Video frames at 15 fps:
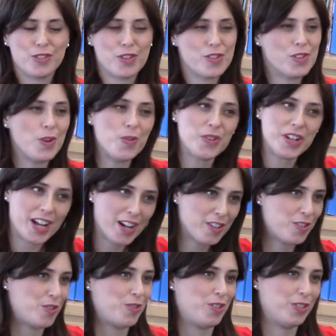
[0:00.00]
So it's so
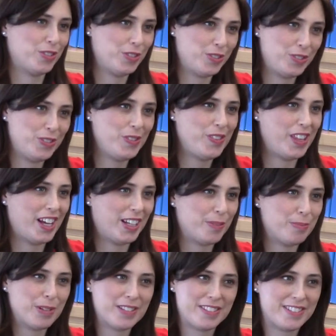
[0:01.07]
natural to do that,
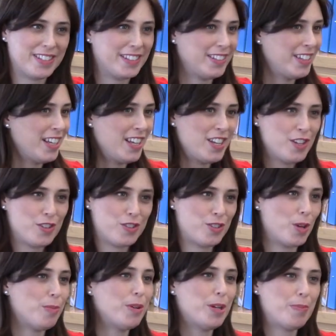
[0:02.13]
but still,
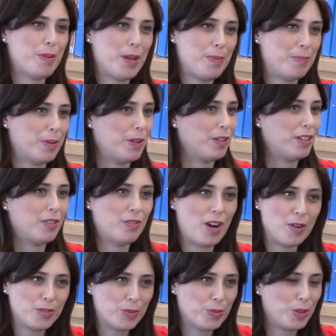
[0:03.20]
so many people
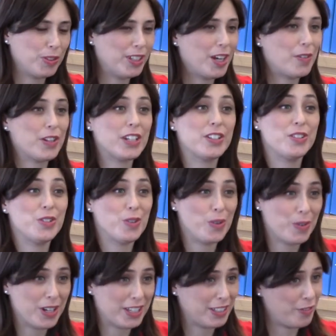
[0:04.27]
around the world are
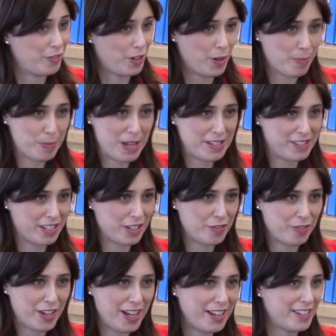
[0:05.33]
ignoring the very basic
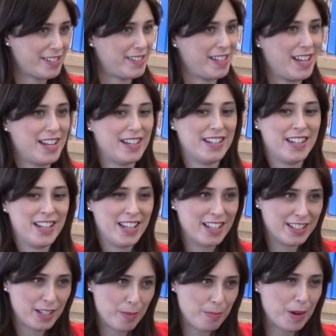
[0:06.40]
facts, and
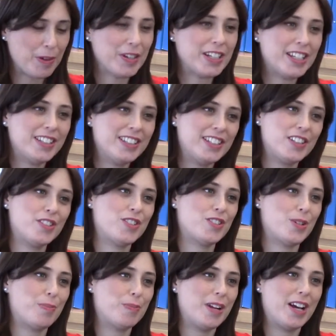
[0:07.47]
the American
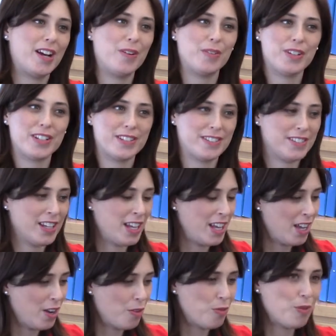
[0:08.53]
leadership now is
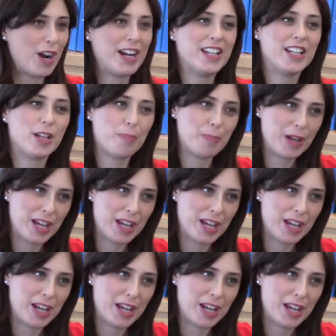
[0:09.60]
writing a